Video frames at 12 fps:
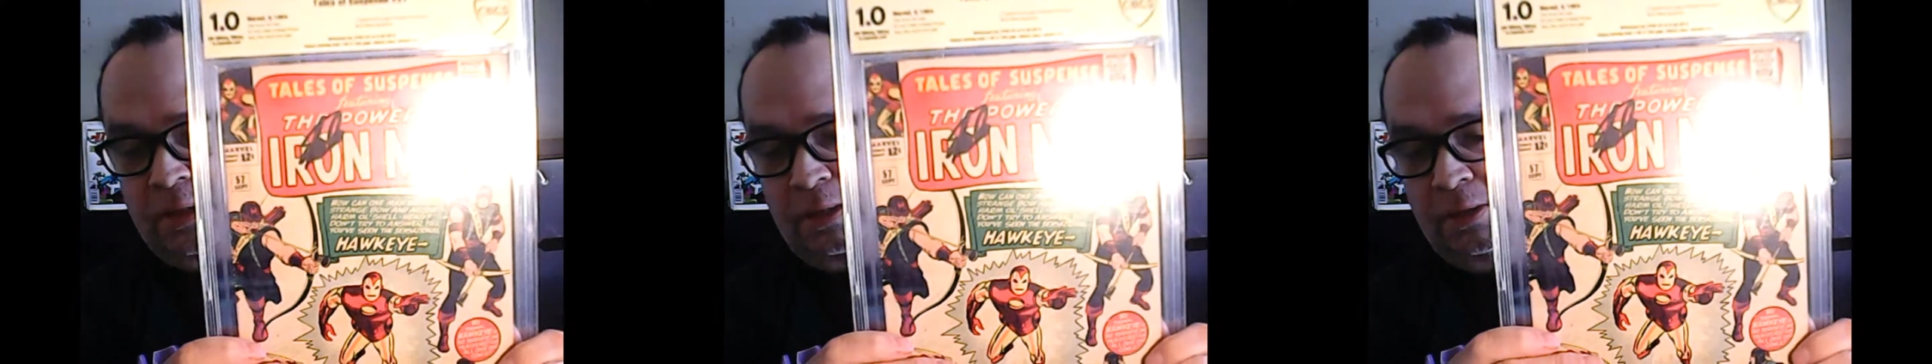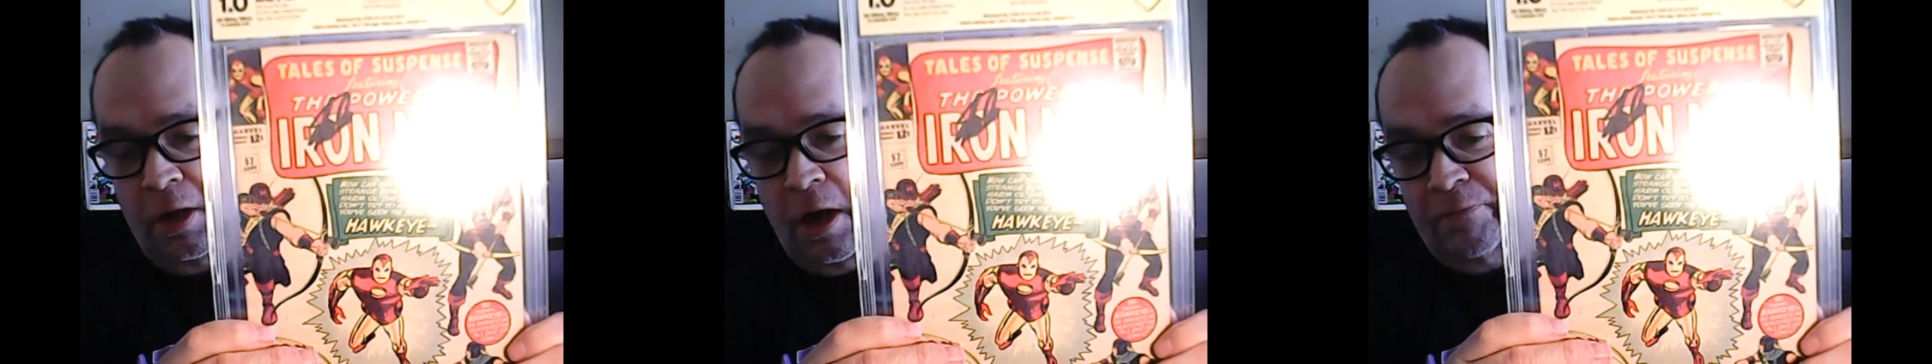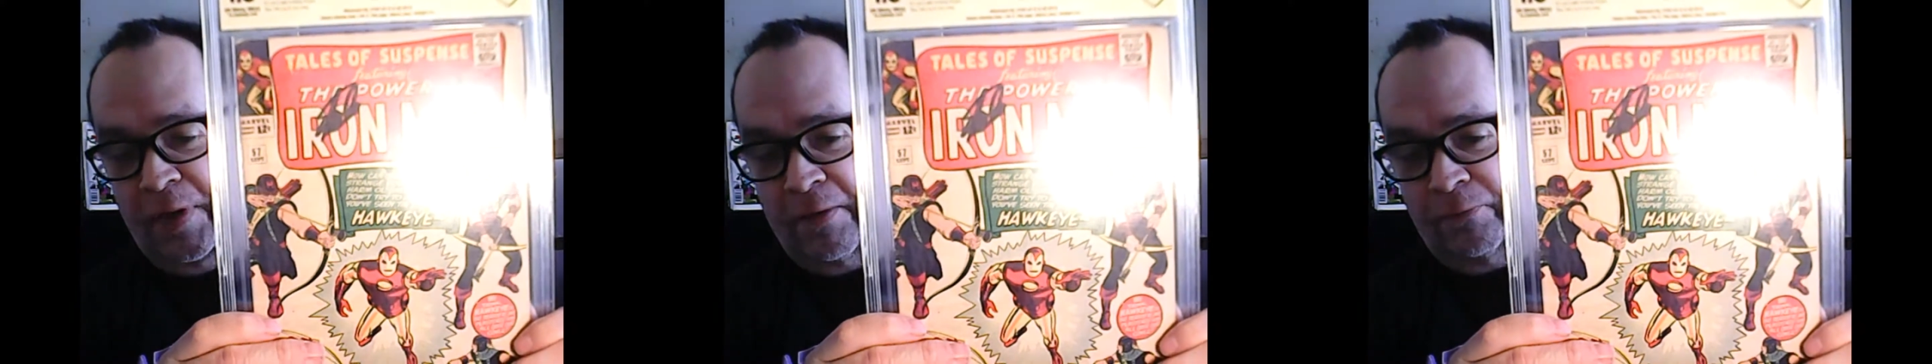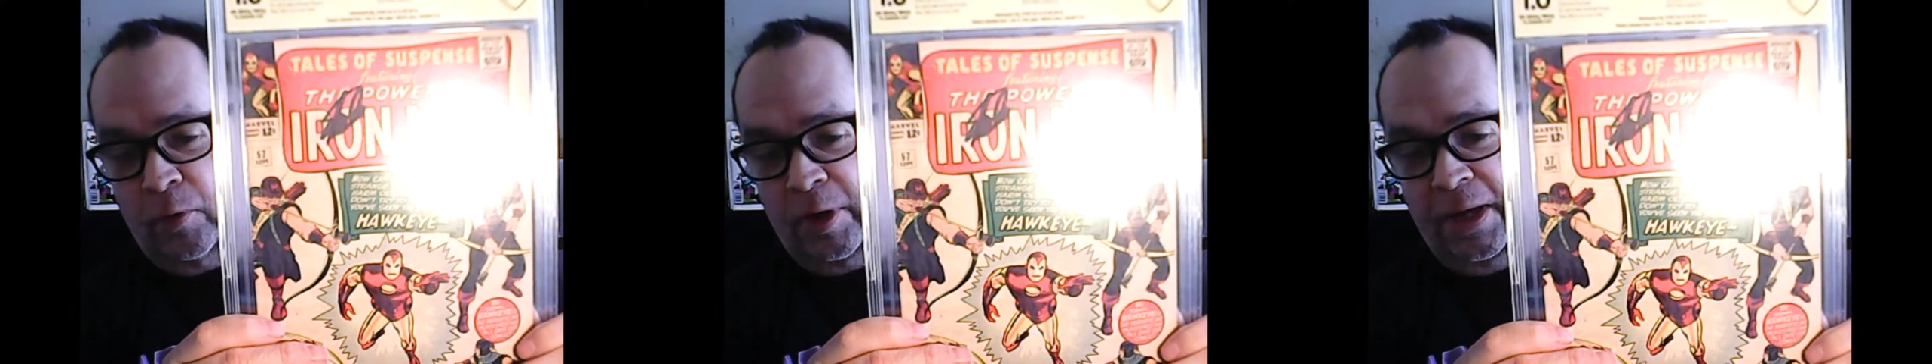the glare off
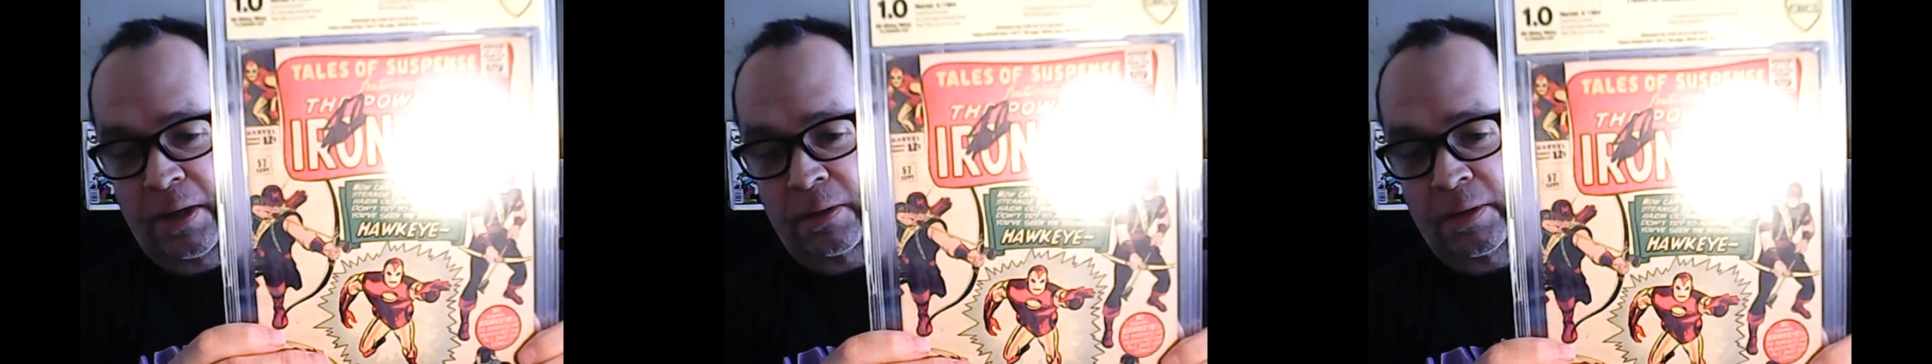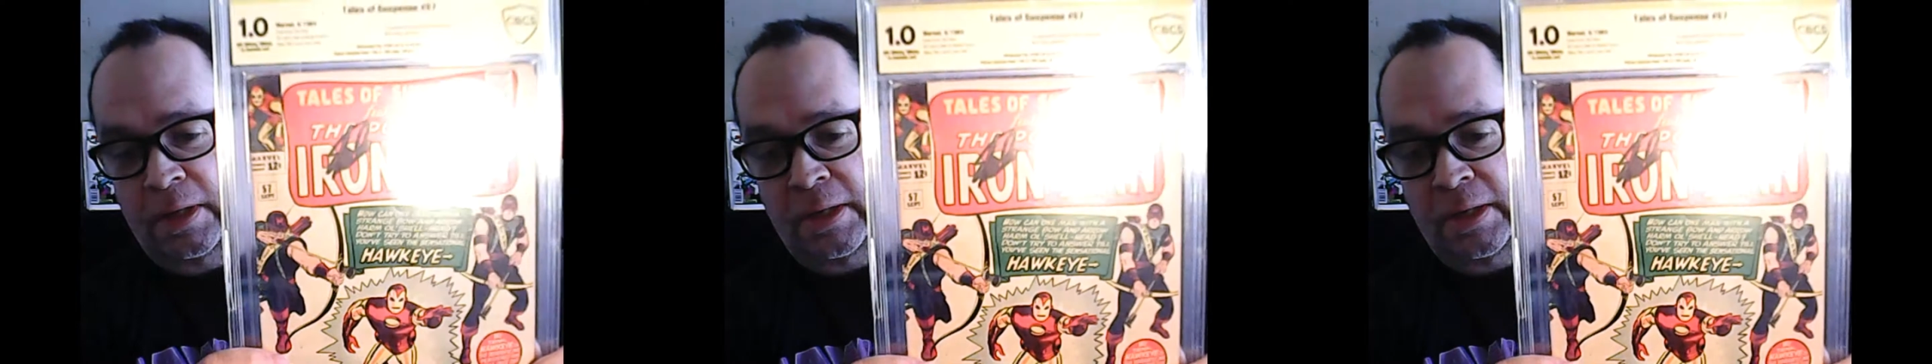that for you.